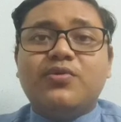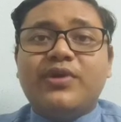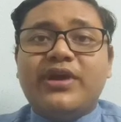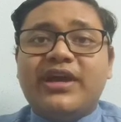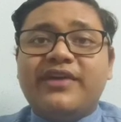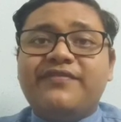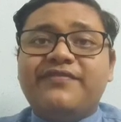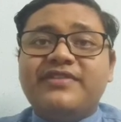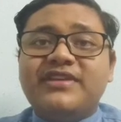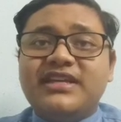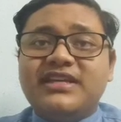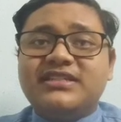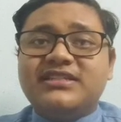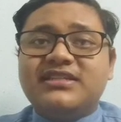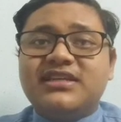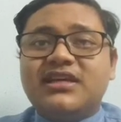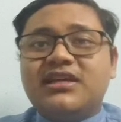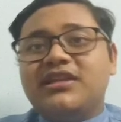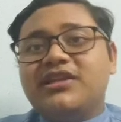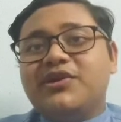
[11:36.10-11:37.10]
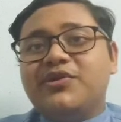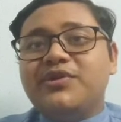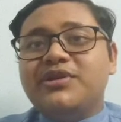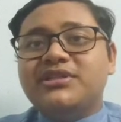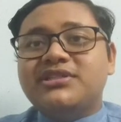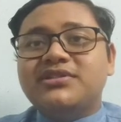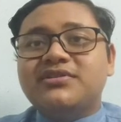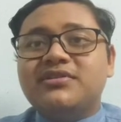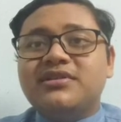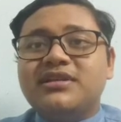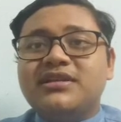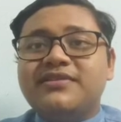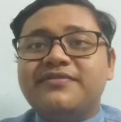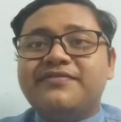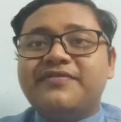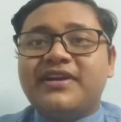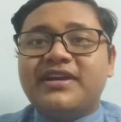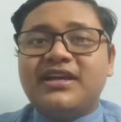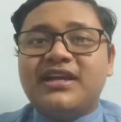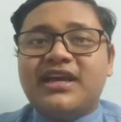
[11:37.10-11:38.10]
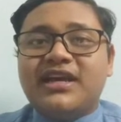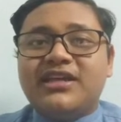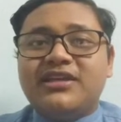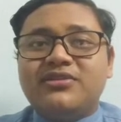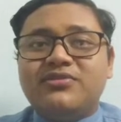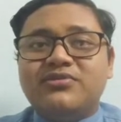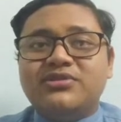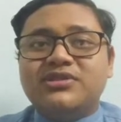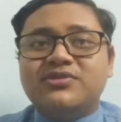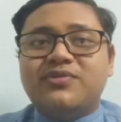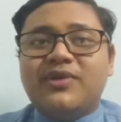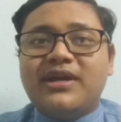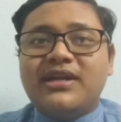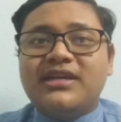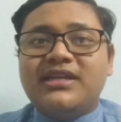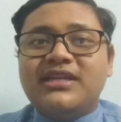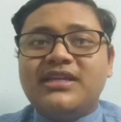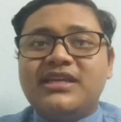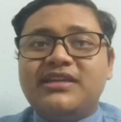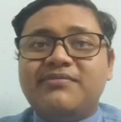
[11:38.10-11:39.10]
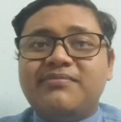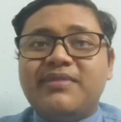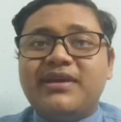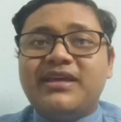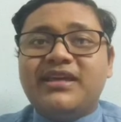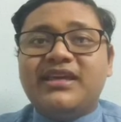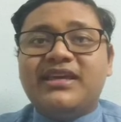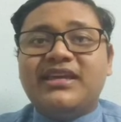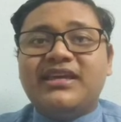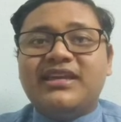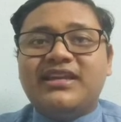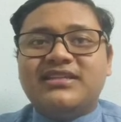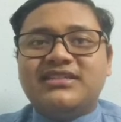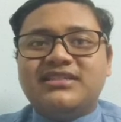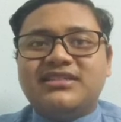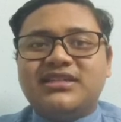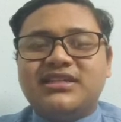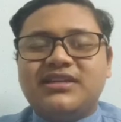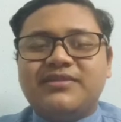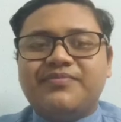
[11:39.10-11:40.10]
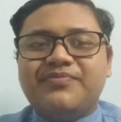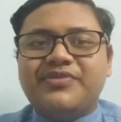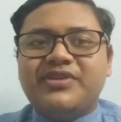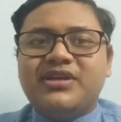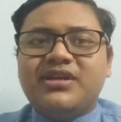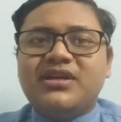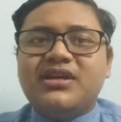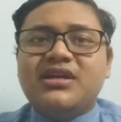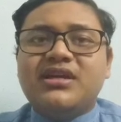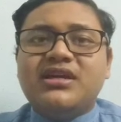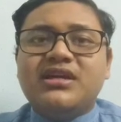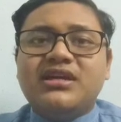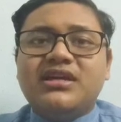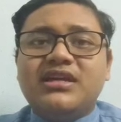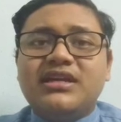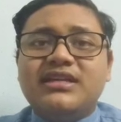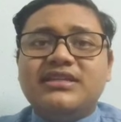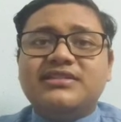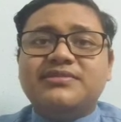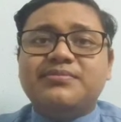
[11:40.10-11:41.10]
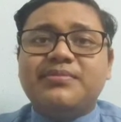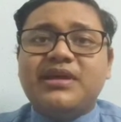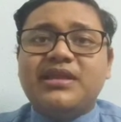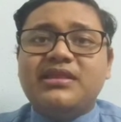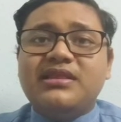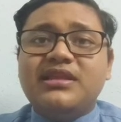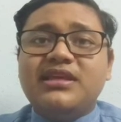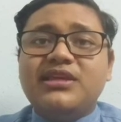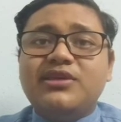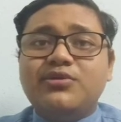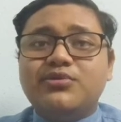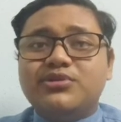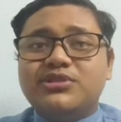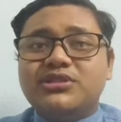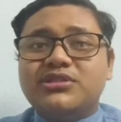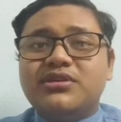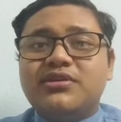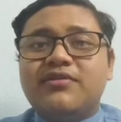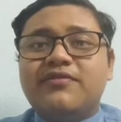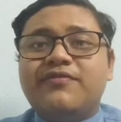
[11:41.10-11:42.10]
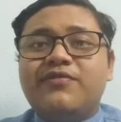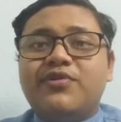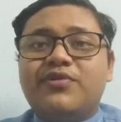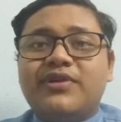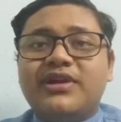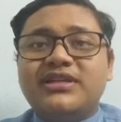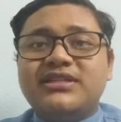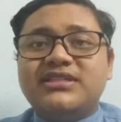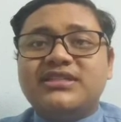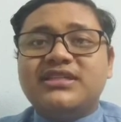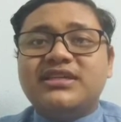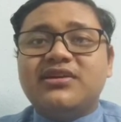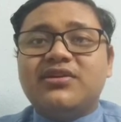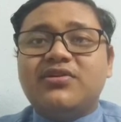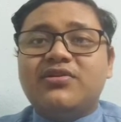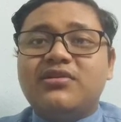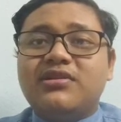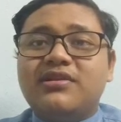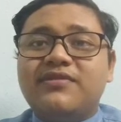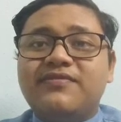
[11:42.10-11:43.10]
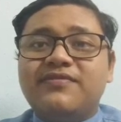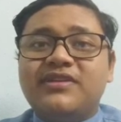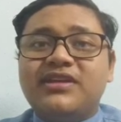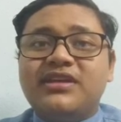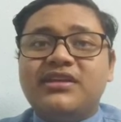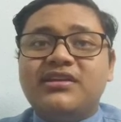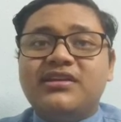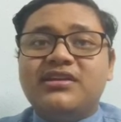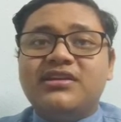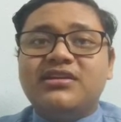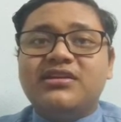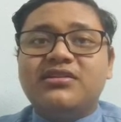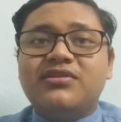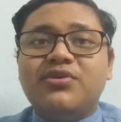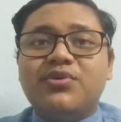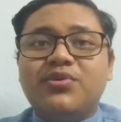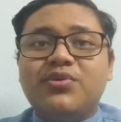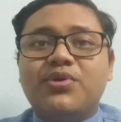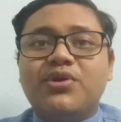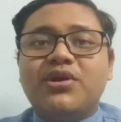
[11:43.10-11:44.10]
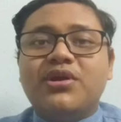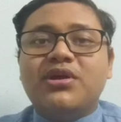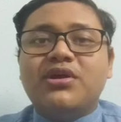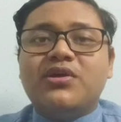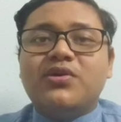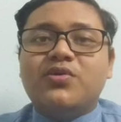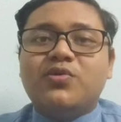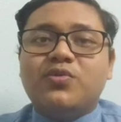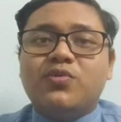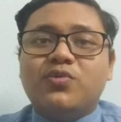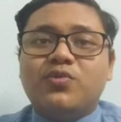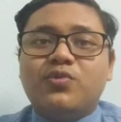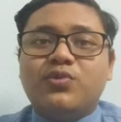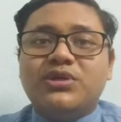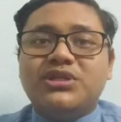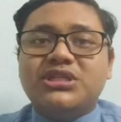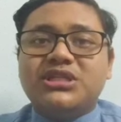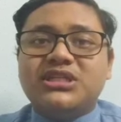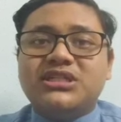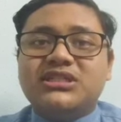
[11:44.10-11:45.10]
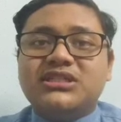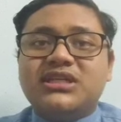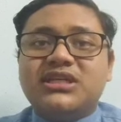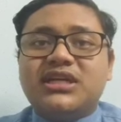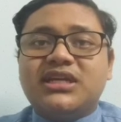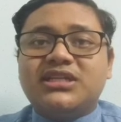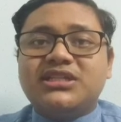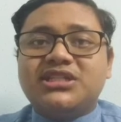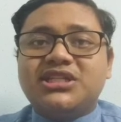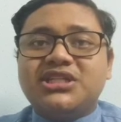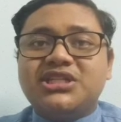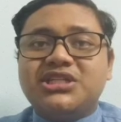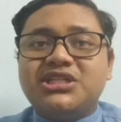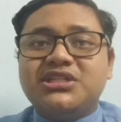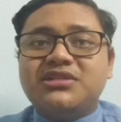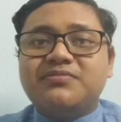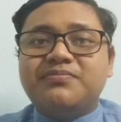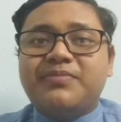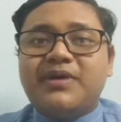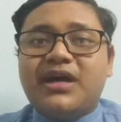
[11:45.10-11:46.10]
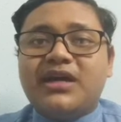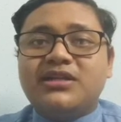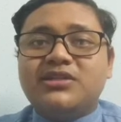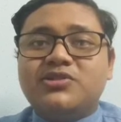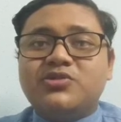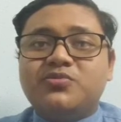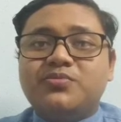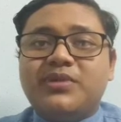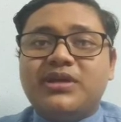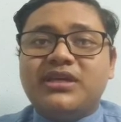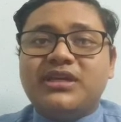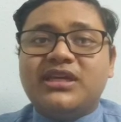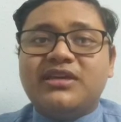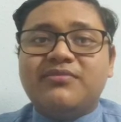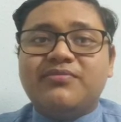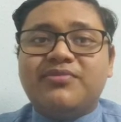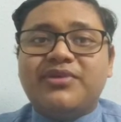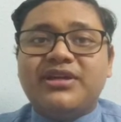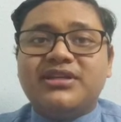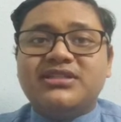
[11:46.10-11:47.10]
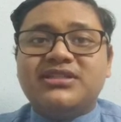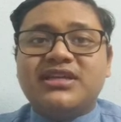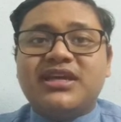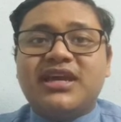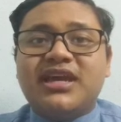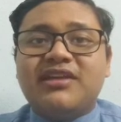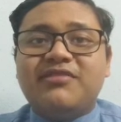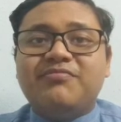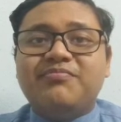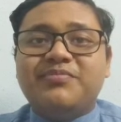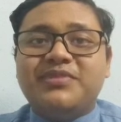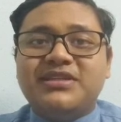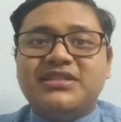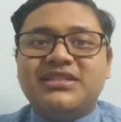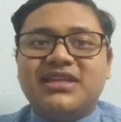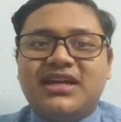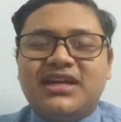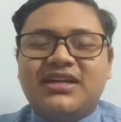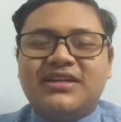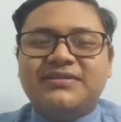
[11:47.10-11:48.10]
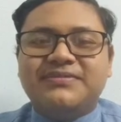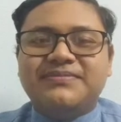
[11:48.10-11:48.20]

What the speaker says: we have yeast, the unicellular fungi used widely in baking industry. It is mainly used for raising or leavening the dough, which is an essential part to making breads and pizza.